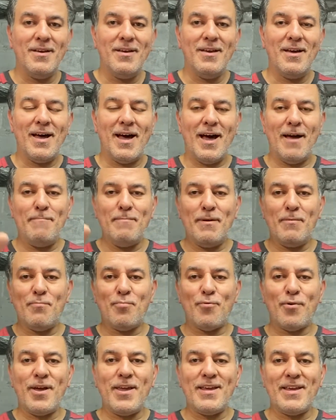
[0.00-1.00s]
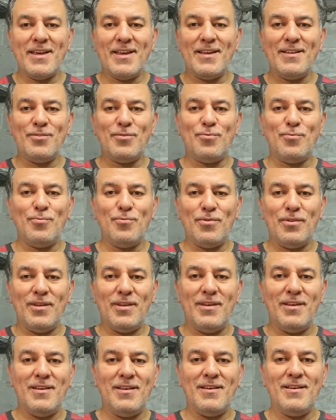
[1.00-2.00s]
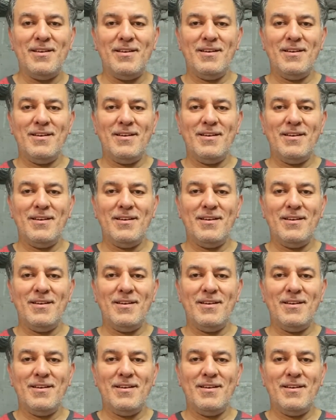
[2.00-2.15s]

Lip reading: I've been breaking into the